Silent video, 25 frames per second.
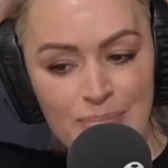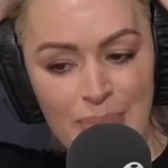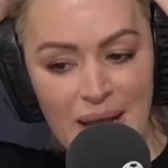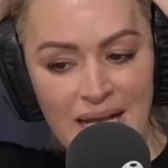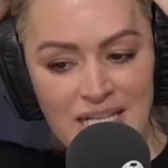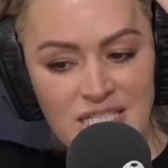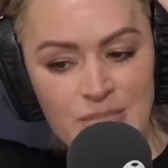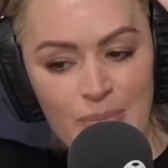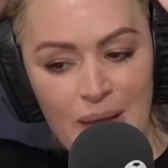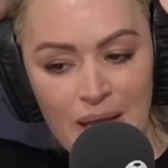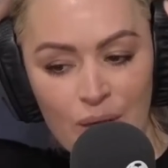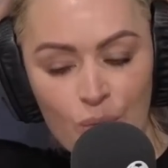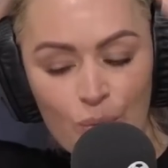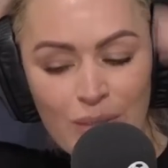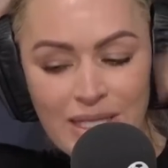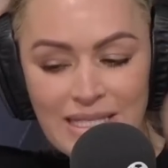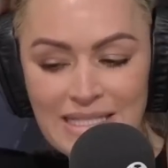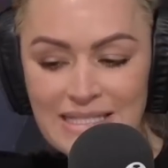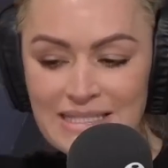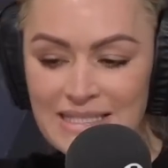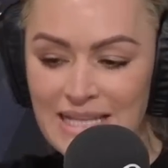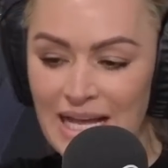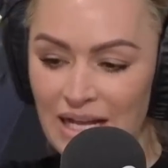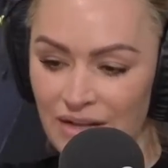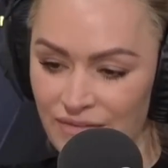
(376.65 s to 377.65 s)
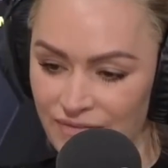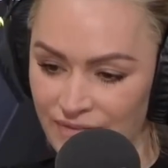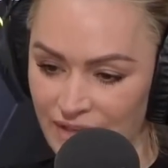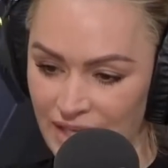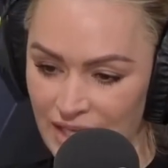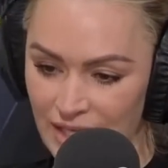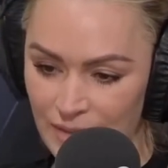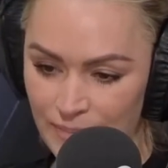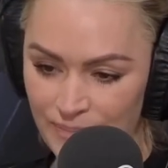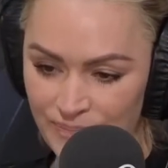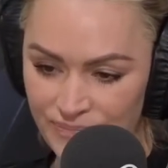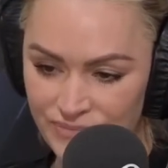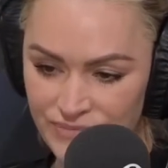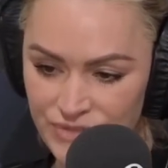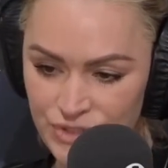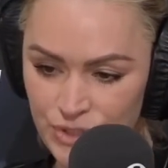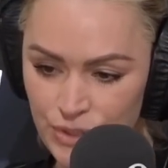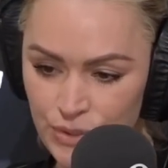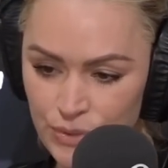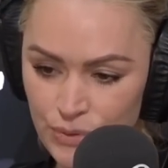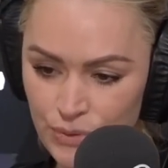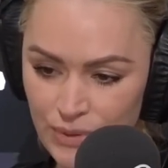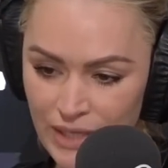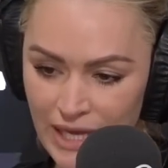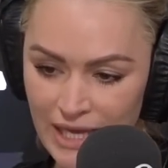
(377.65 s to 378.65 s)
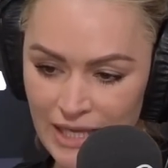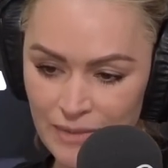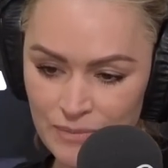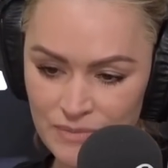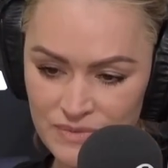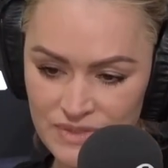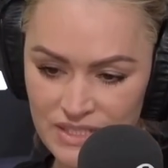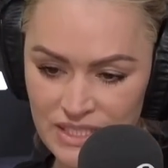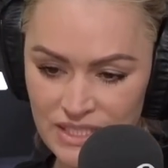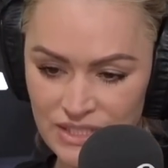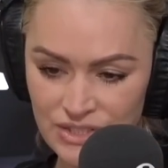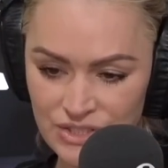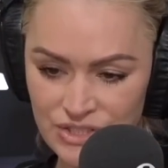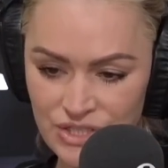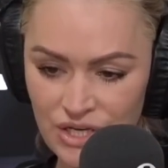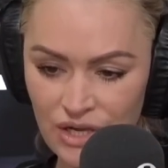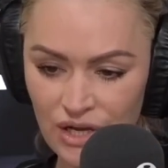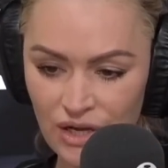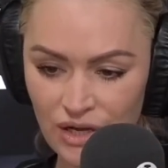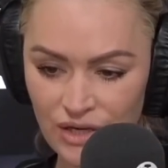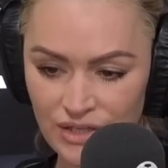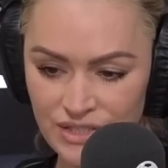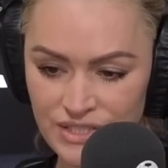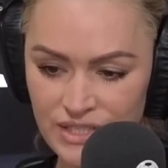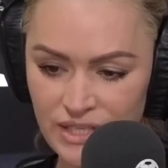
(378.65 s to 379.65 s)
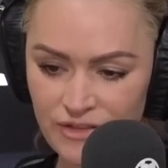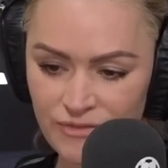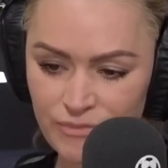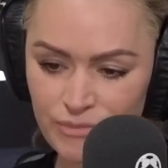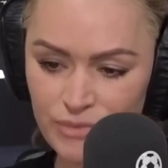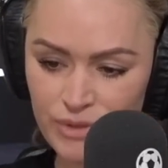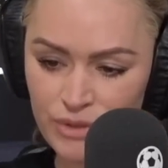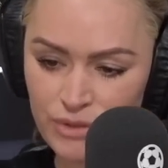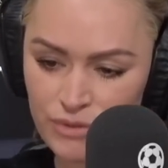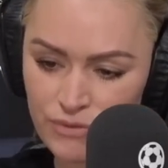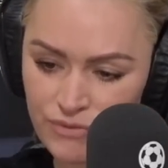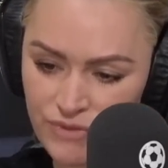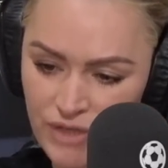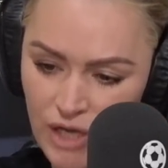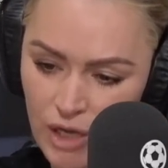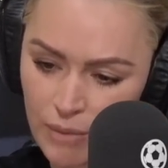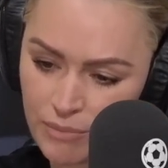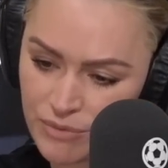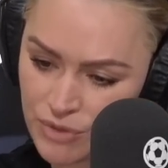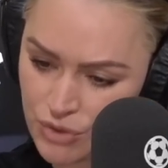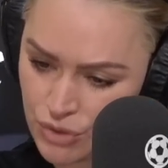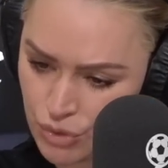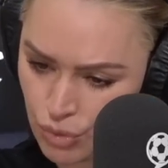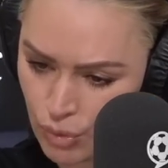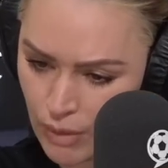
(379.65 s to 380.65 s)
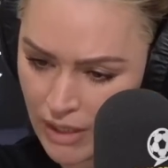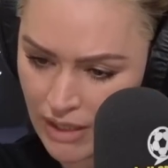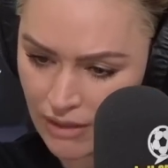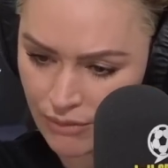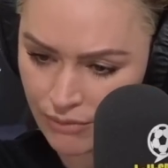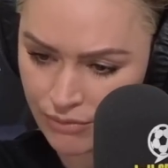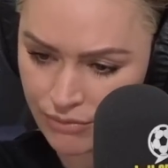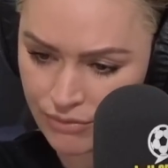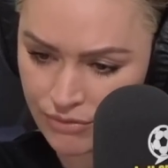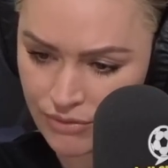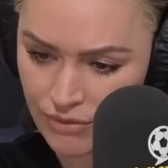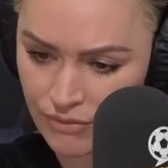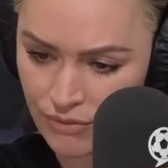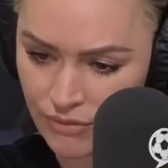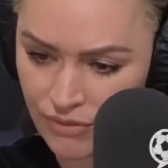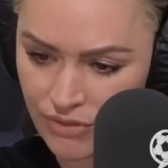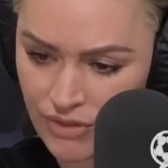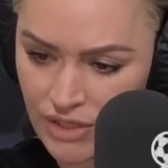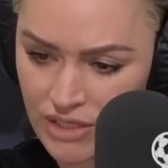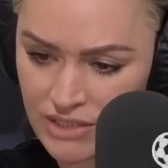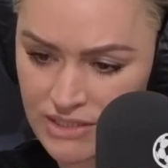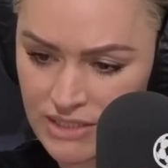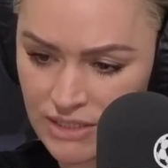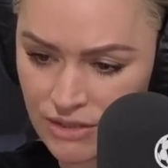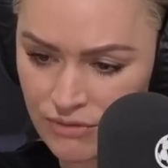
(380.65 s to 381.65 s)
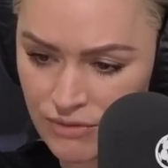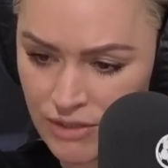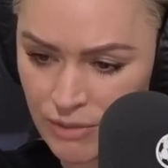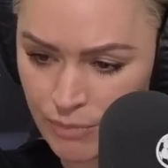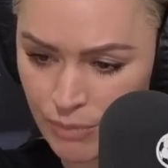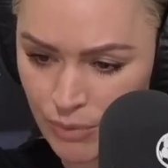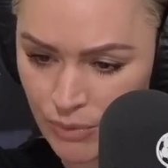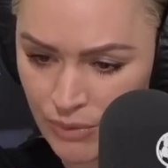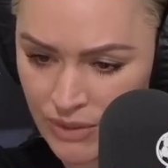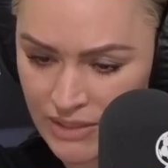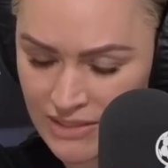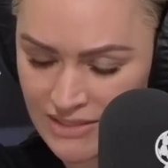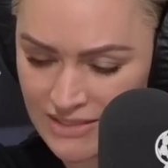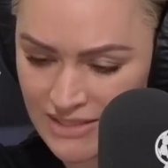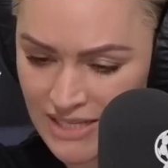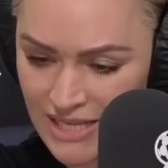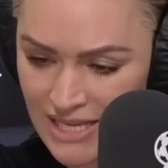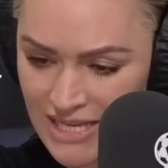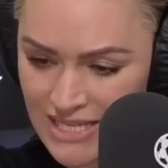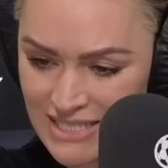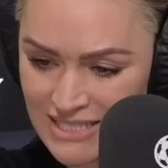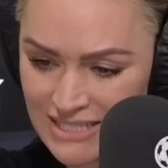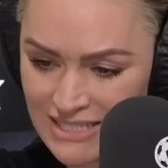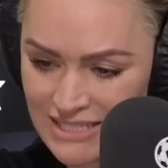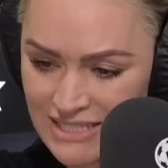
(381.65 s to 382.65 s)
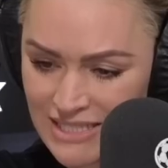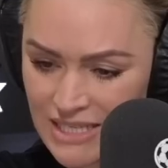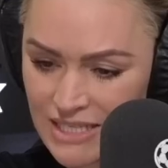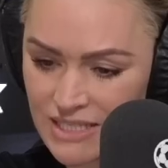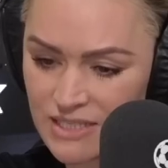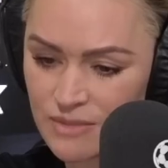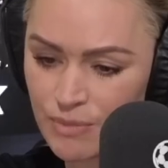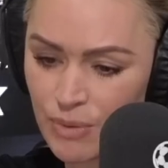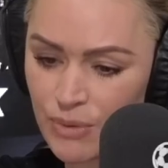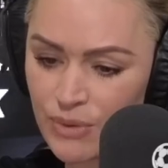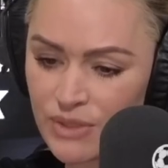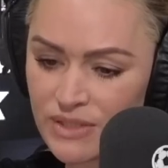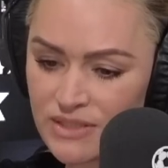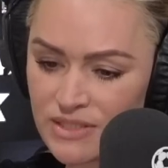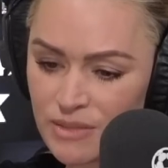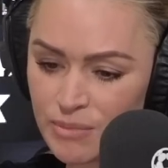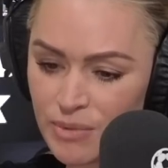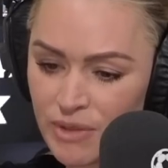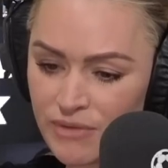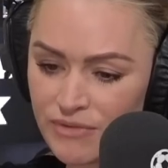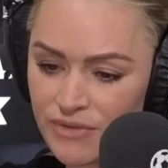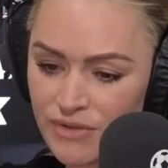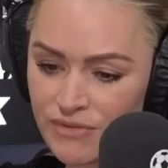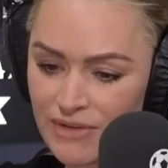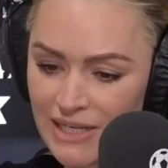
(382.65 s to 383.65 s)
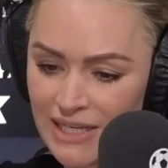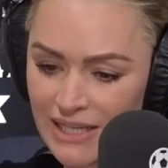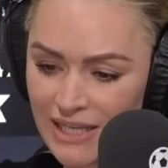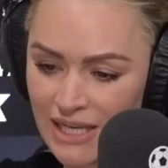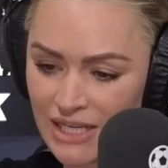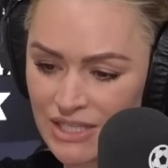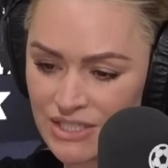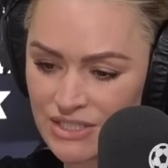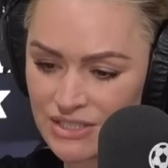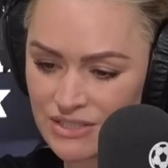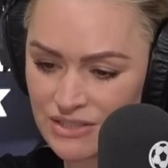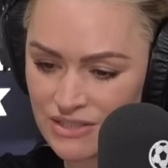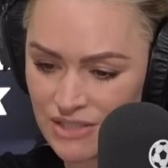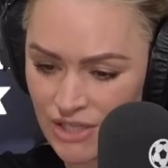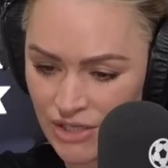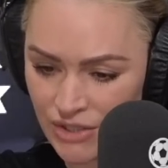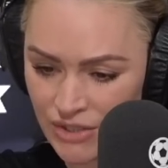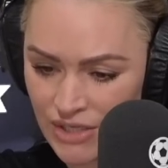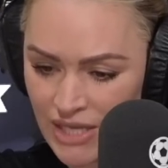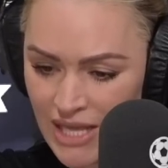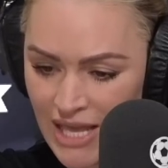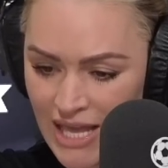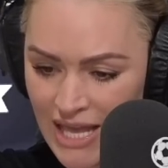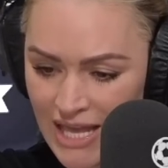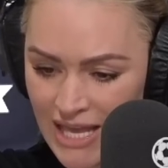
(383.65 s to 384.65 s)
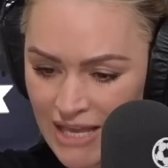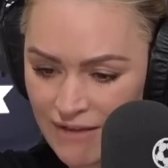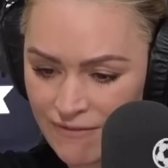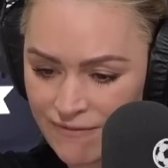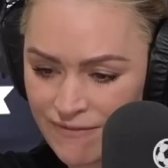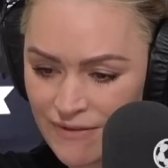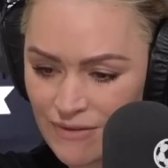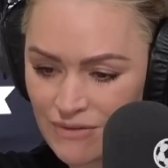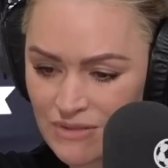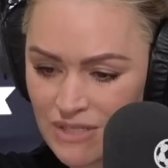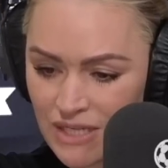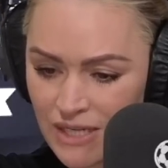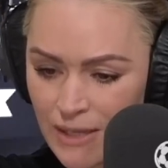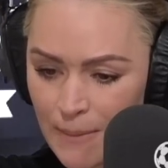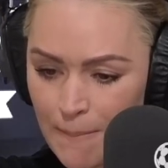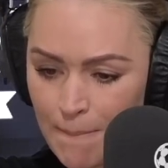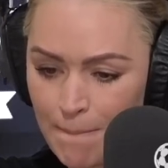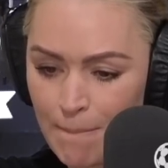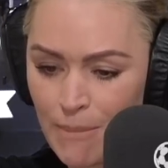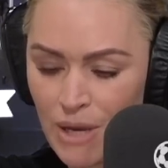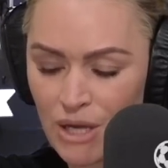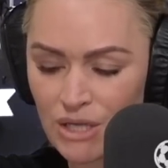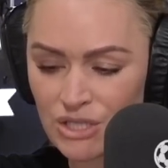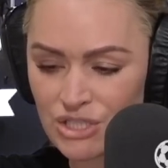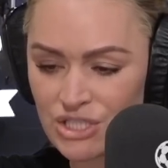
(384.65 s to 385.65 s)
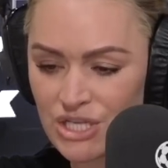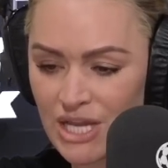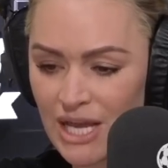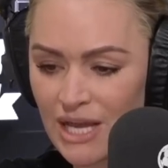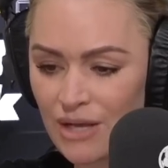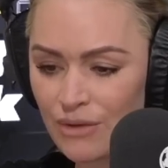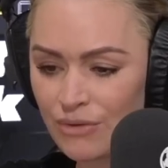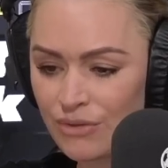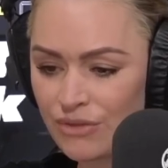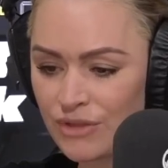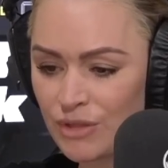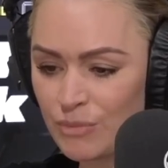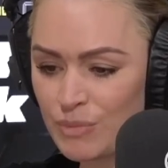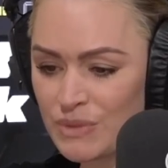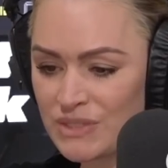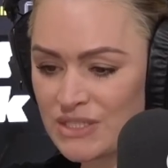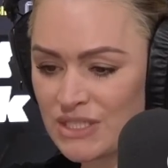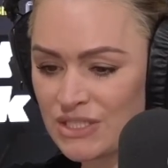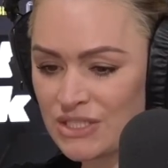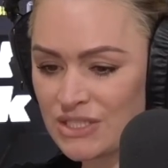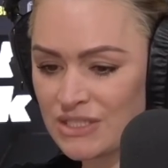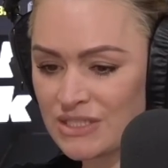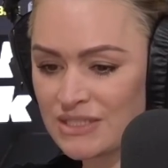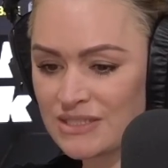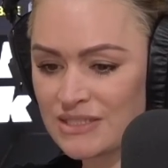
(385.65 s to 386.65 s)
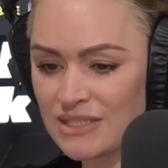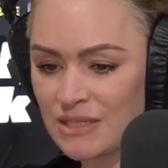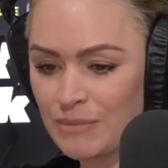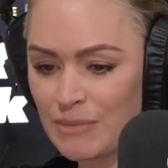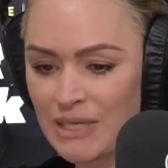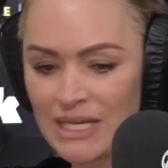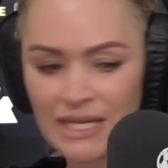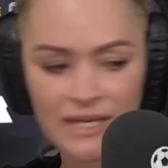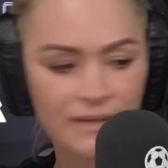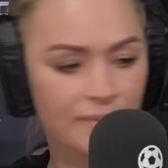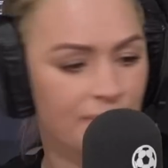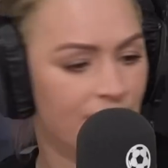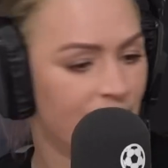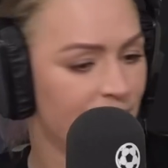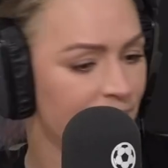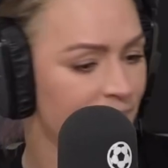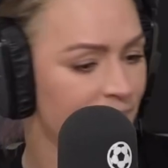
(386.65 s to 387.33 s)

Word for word: Back to back wins now for him, two games in charge. They've moved up to 12th. They're on 33 points, six points above the relegation zone. It feels like a much healthier position, doesn't it, Mile?